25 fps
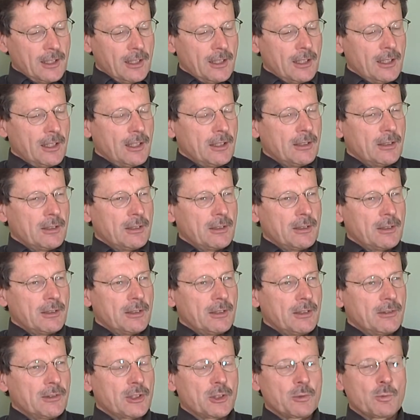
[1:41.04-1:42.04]
And
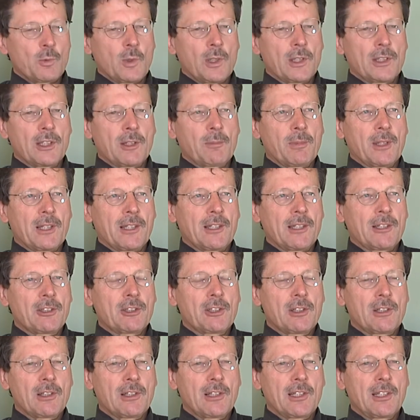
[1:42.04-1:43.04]
there is one
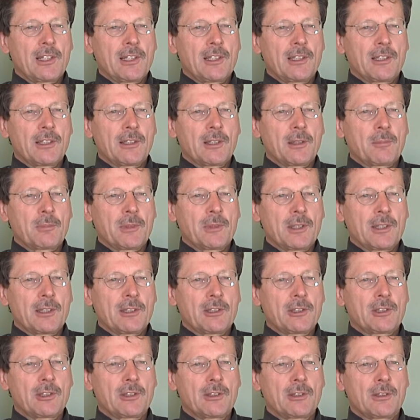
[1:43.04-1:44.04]
application layer,
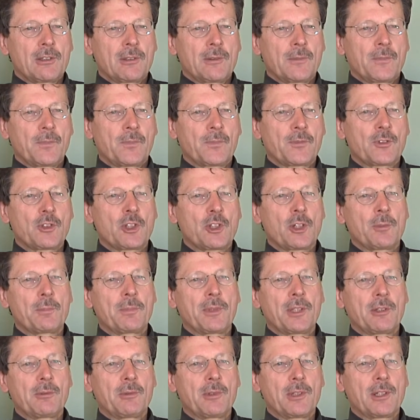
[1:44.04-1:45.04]
application
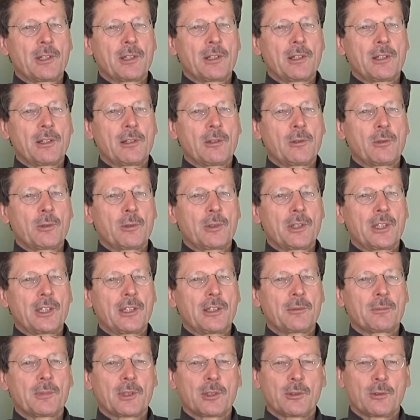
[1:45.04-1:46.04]
topic we are
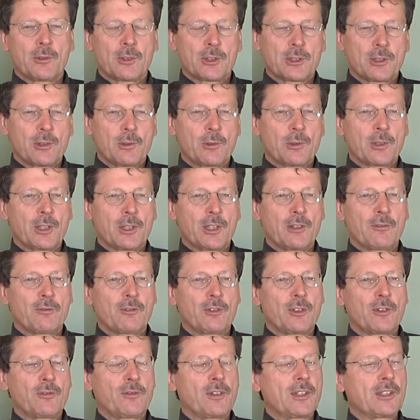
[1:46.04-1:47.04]
looking, but also looking
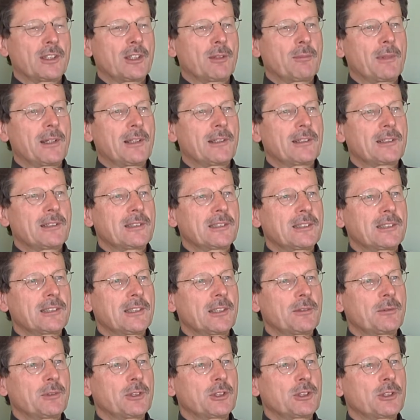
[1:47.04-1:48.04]
for the fundamentals
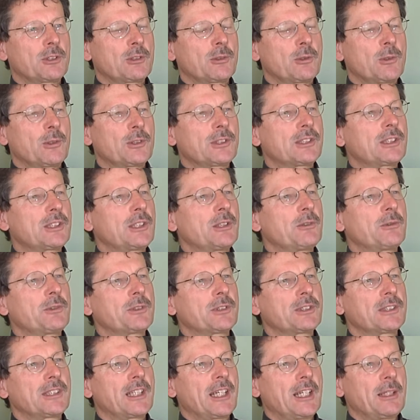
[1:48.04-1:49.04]
there, which is called
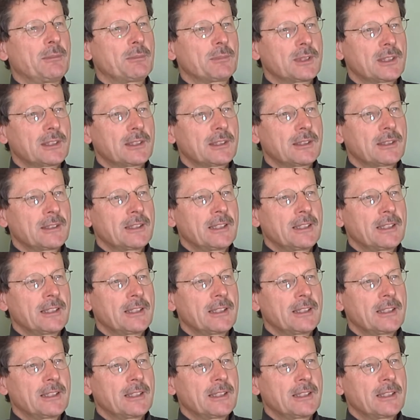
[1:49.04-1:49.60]
serious games,